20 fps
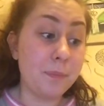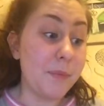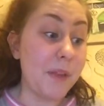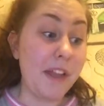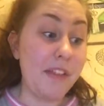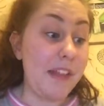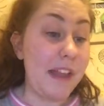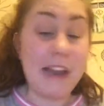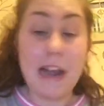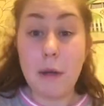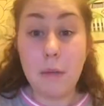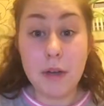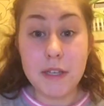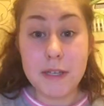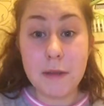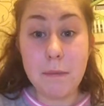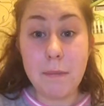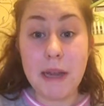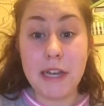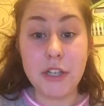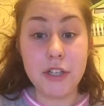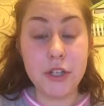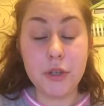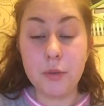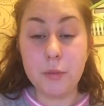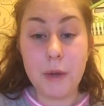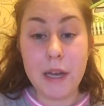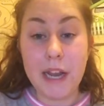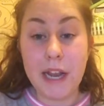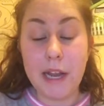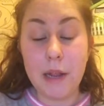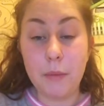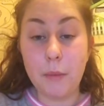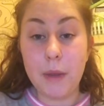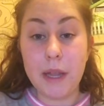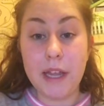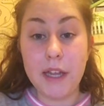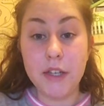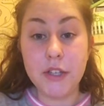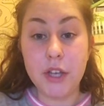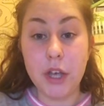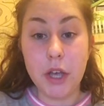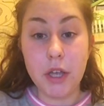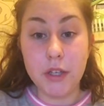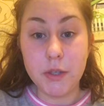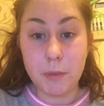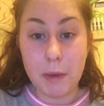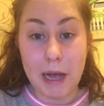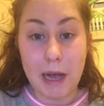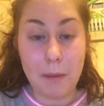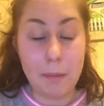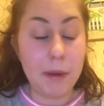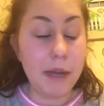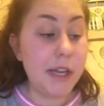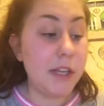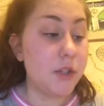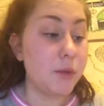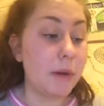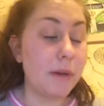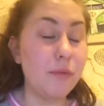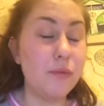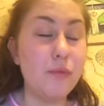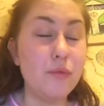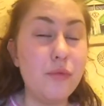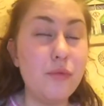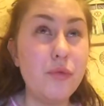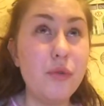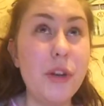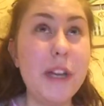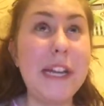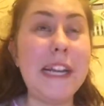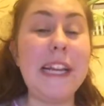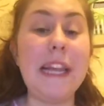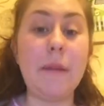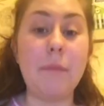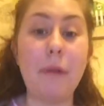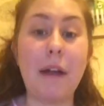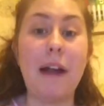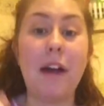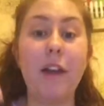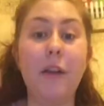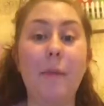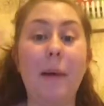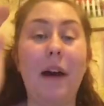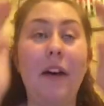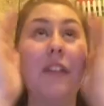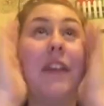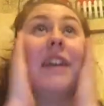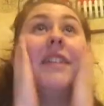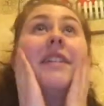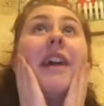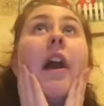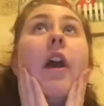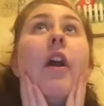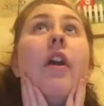And then I wasn't mentioned when any weak turns were happening, so I was really proud about this.